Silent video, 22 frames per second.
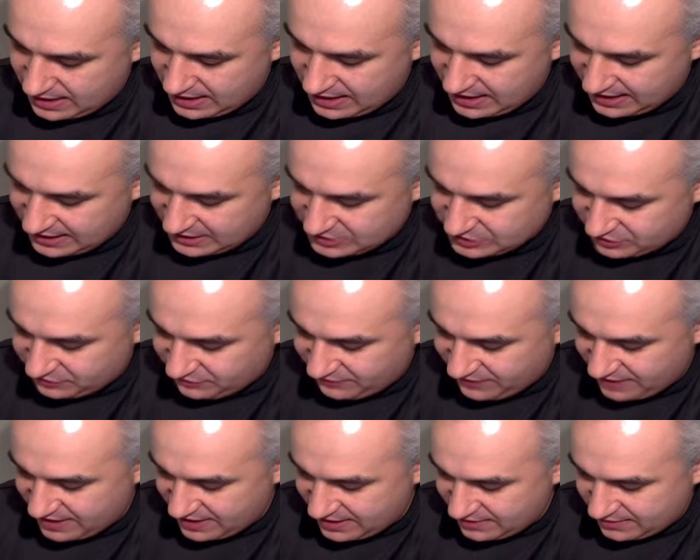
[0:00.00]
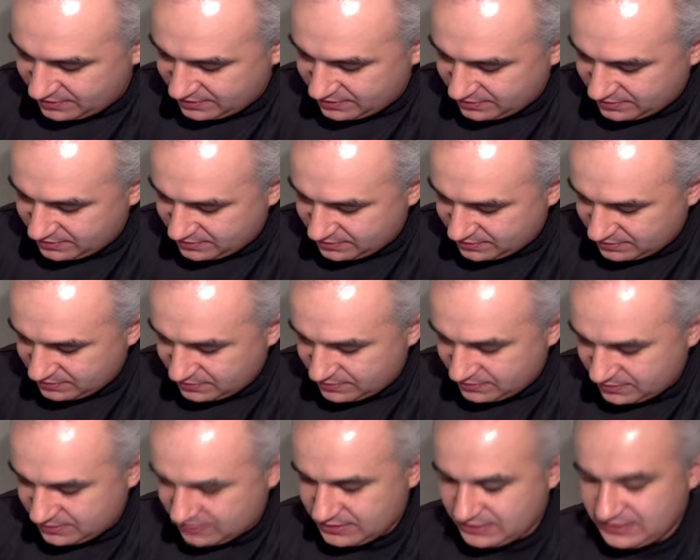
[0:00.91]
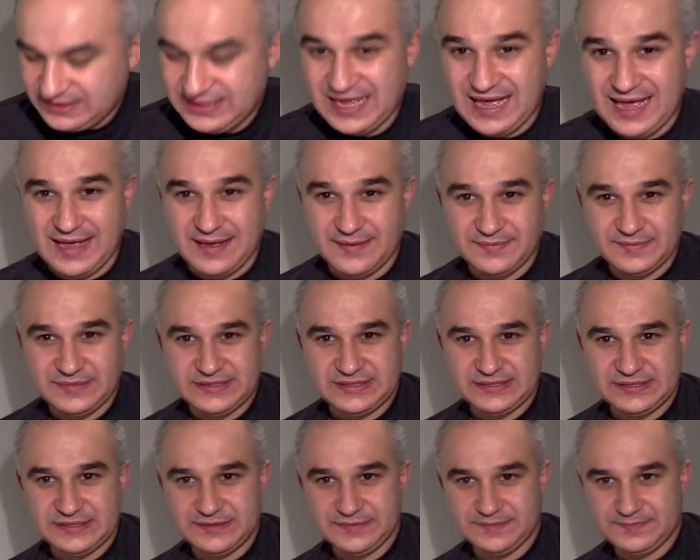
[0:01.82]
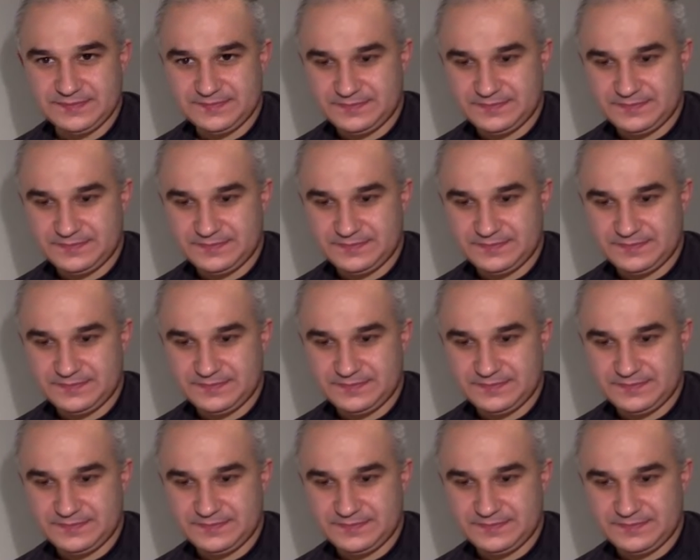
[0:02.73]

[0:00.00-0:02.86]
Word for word: x of n times,